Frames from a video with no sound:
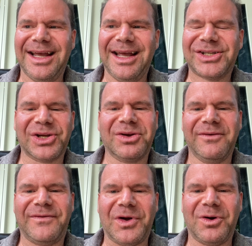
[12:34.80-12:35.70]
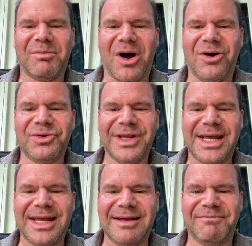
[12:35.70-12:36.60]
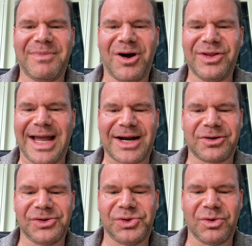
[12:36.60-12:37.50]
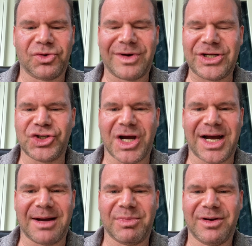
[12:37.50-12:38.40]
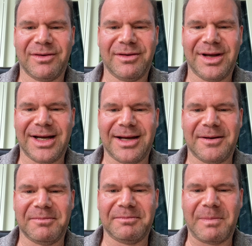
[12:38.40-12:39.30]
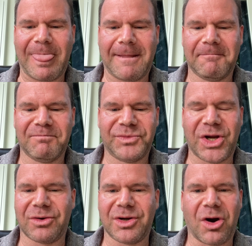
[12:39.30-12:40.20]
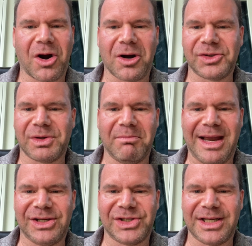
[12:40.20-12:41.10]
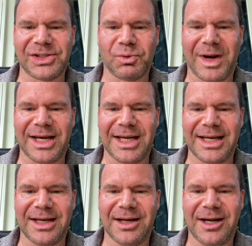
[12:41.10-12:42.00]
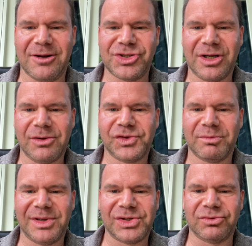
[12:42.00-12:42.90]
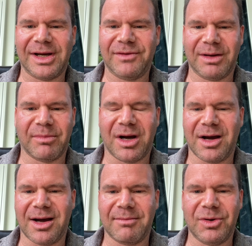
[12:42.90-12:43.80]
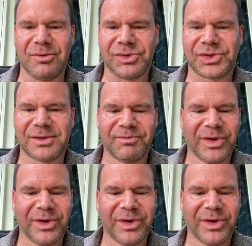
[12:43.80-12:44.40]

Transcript: It's a good film. All the all the actors do a great job. Um, Teri Garr is amazing as Wendy. You know, she goes from this loving mom who's